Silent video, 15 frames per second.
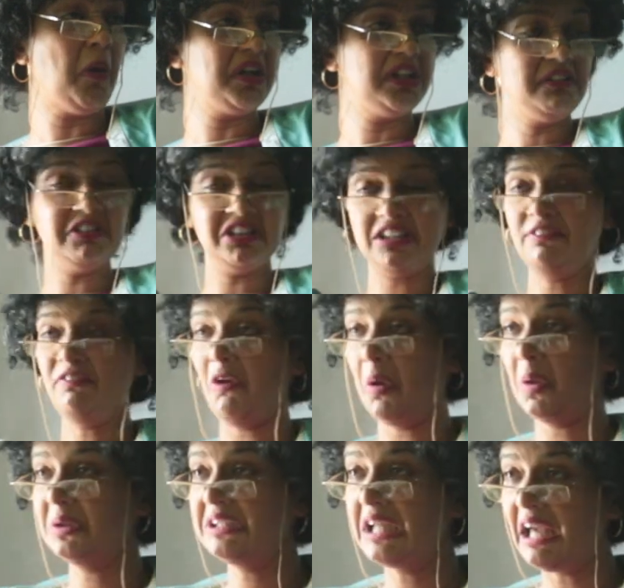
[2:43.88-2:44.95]
controversy
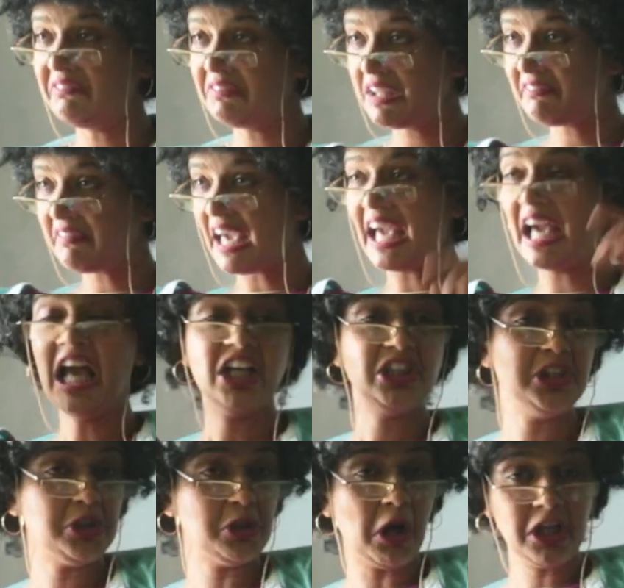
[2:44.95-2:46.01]
follows her everywhere.
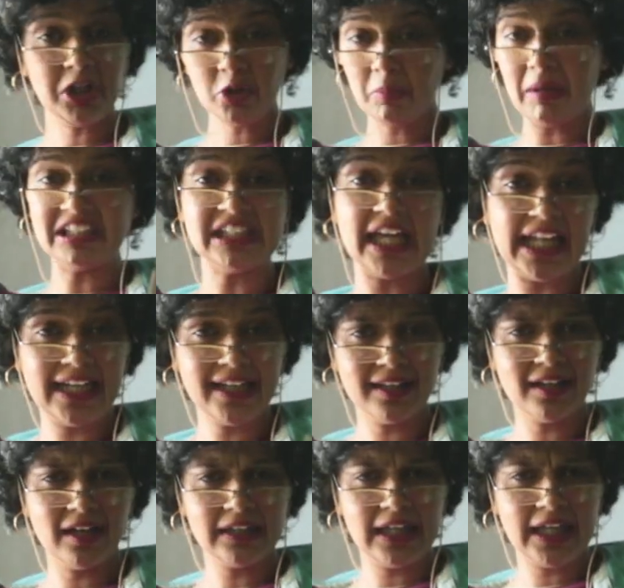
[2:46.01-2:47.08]
She's talking too much, airing a
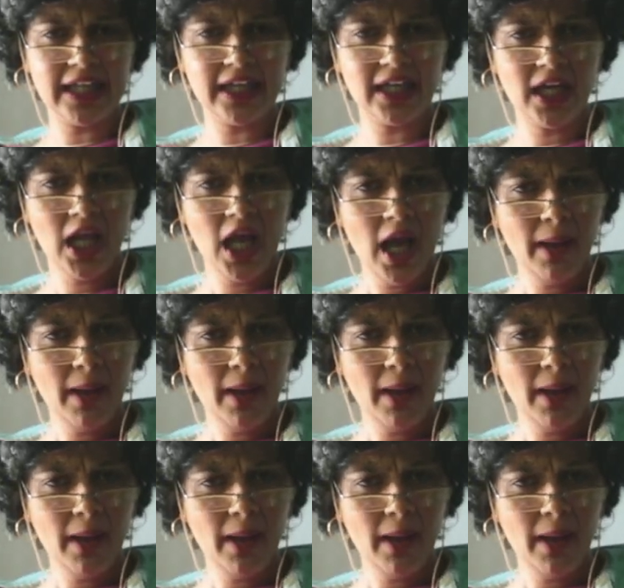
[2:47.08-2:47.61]
dirty linen.